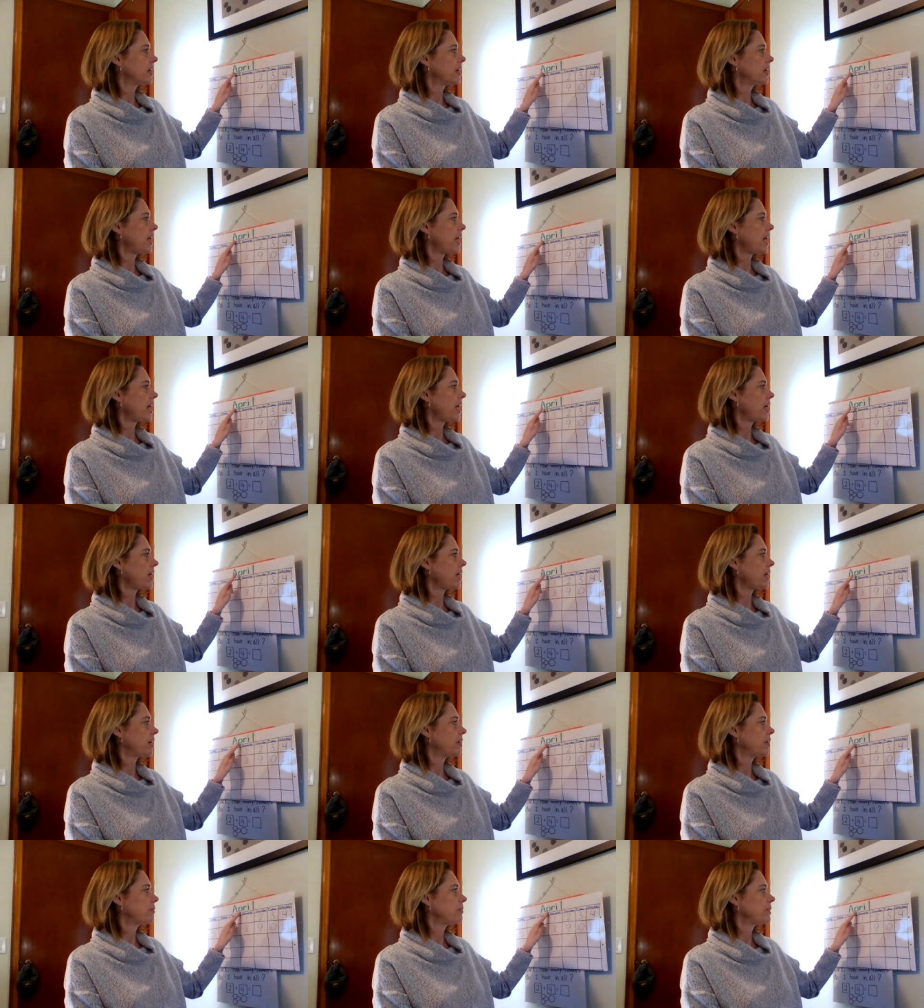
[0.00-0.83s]

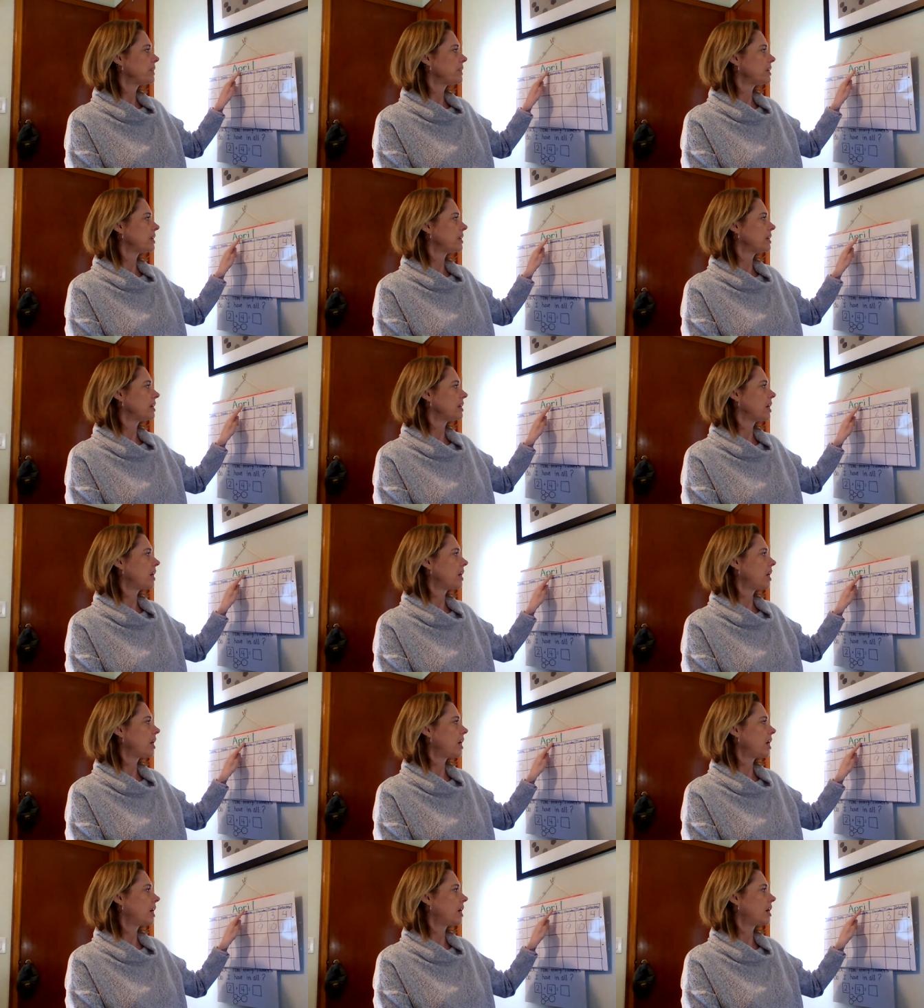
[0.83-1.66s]
A, P,
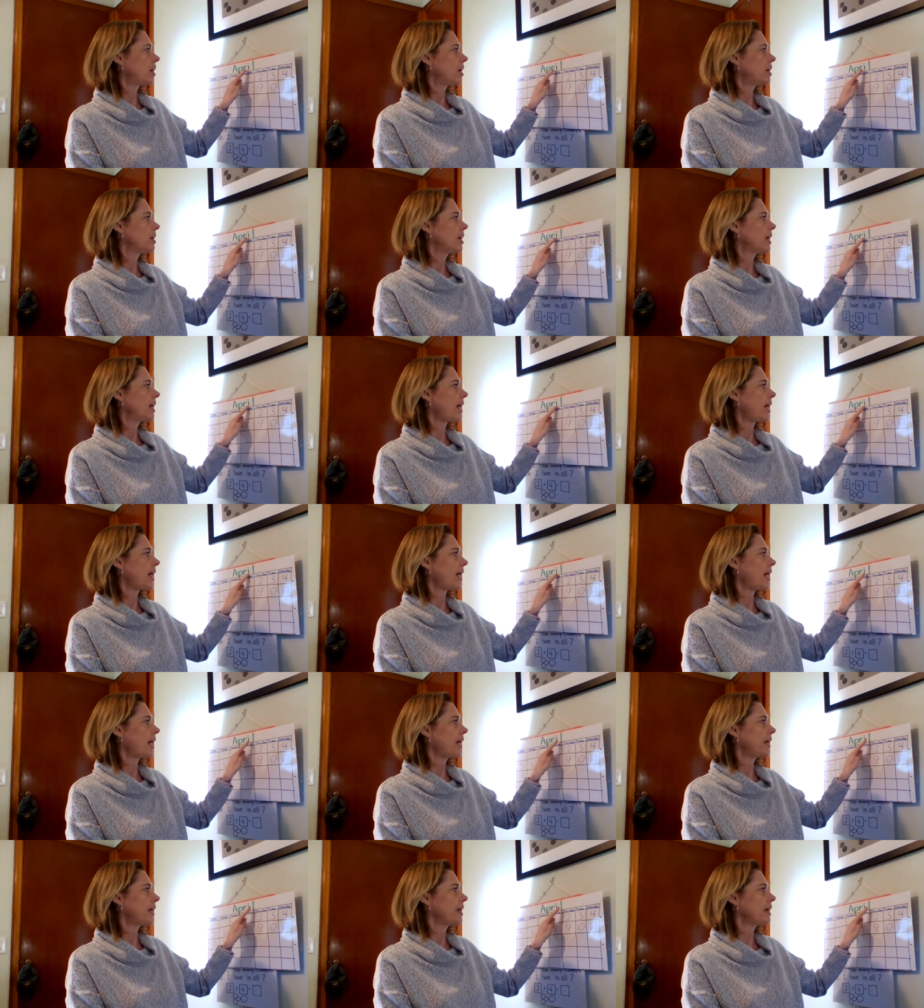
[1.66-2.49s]
R,
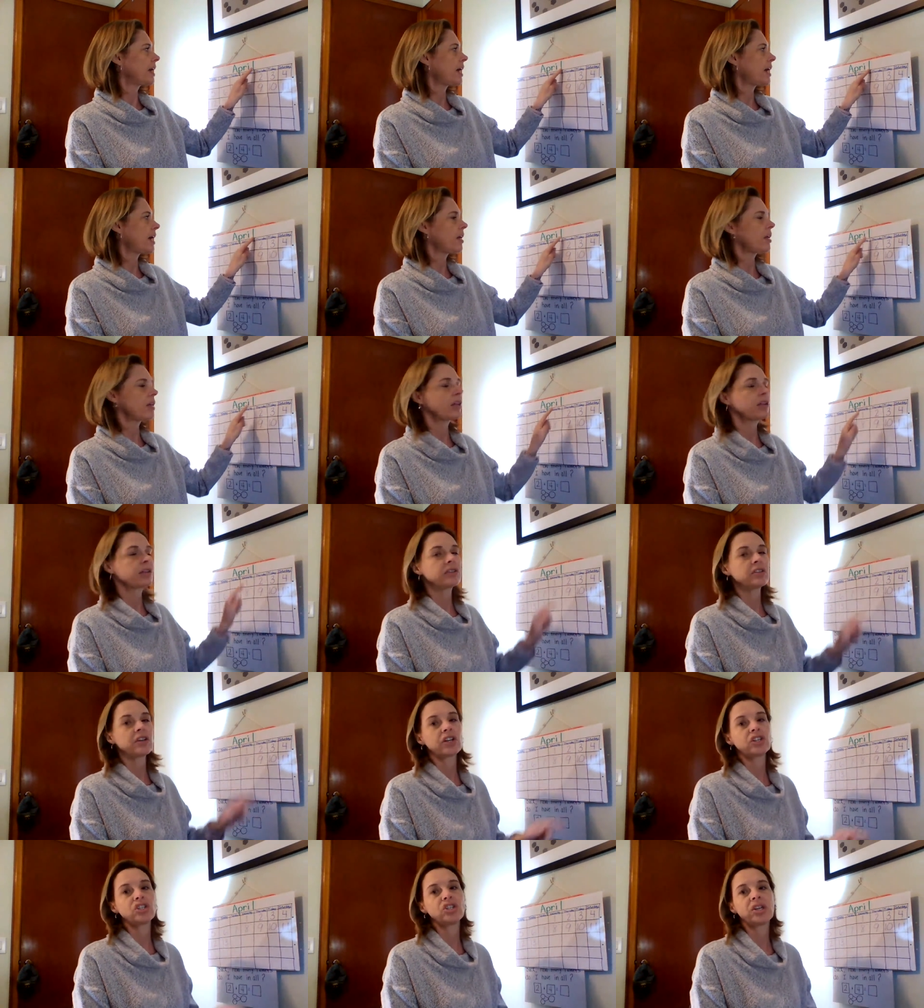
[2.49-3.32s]
I, L,
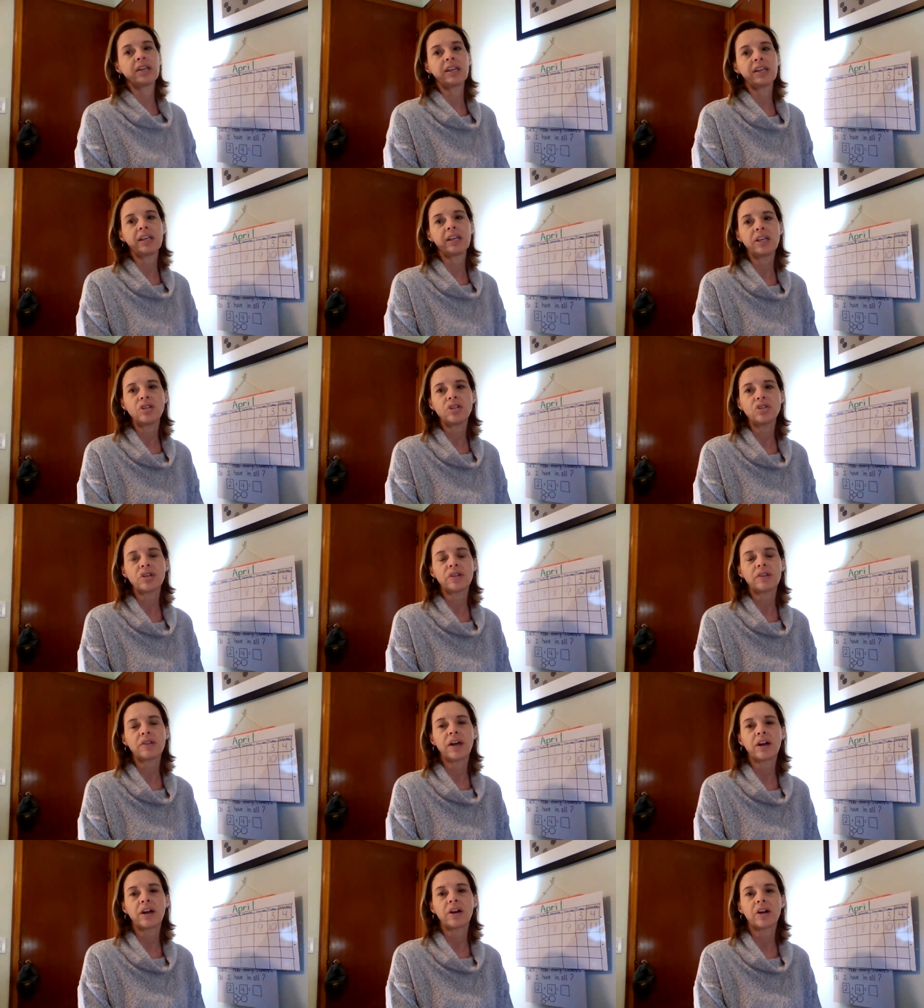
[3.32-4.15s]
touching each
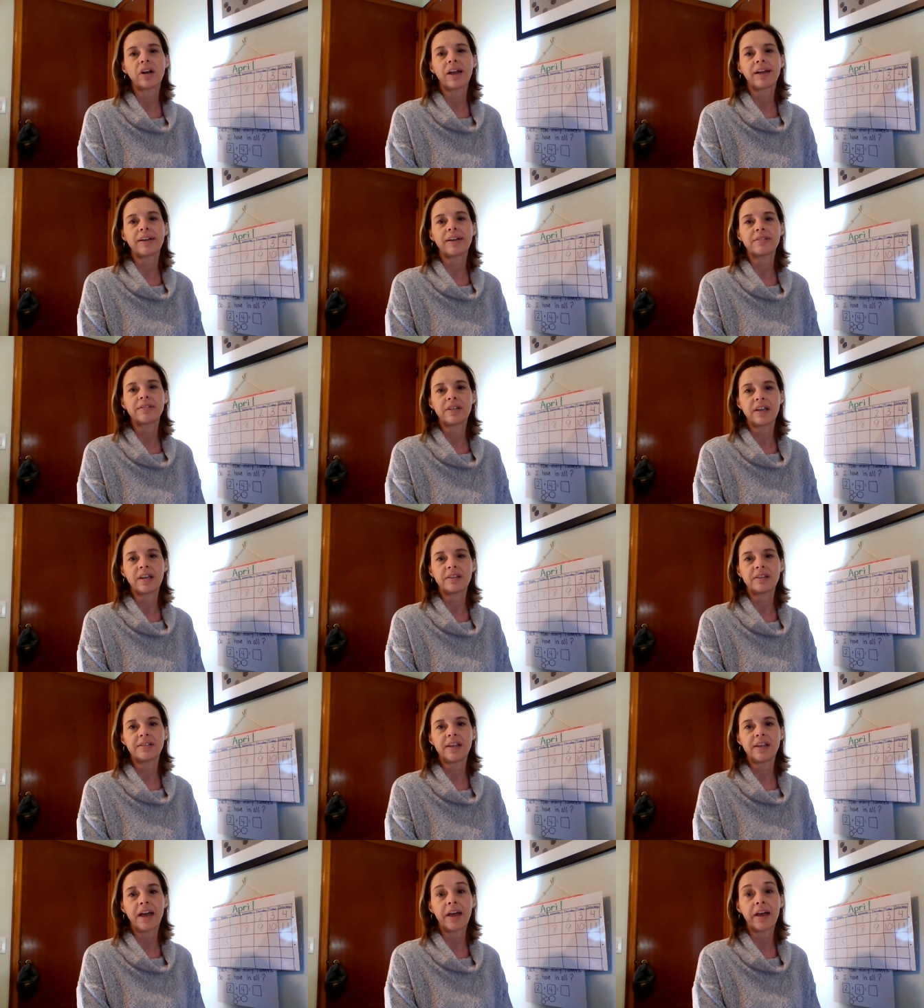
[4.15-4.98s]
letter as they
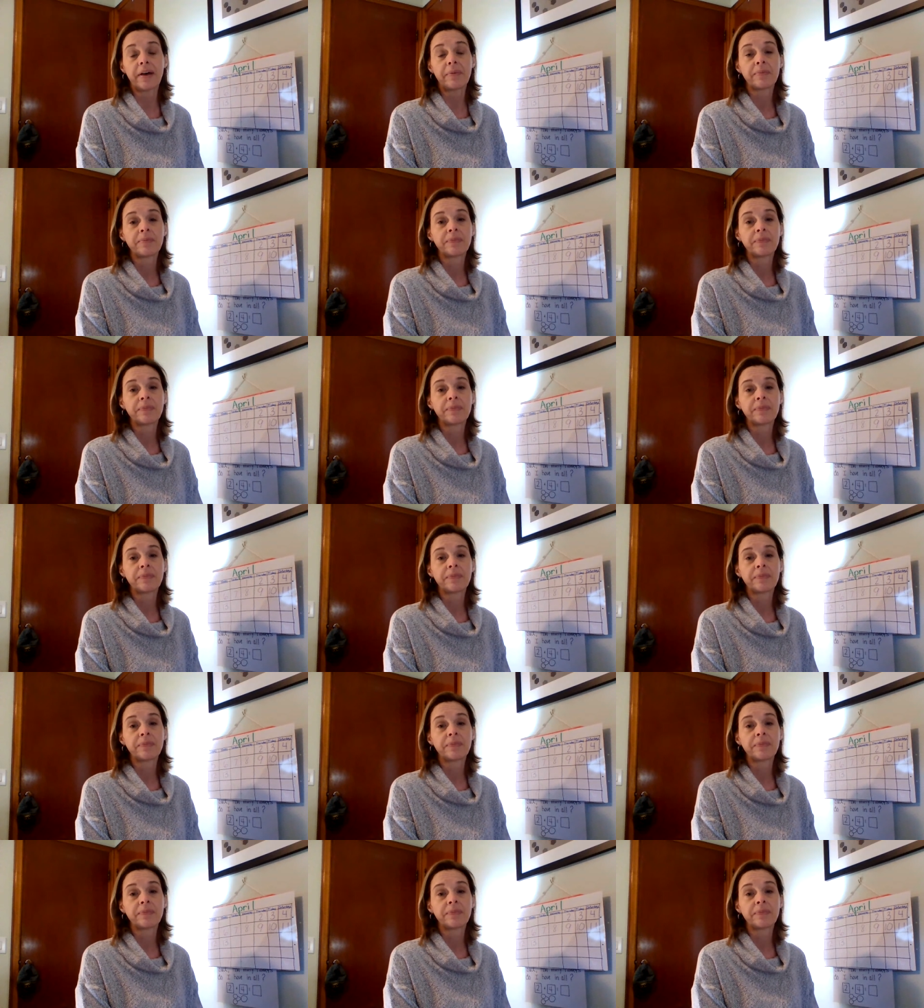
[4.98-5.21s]
say it.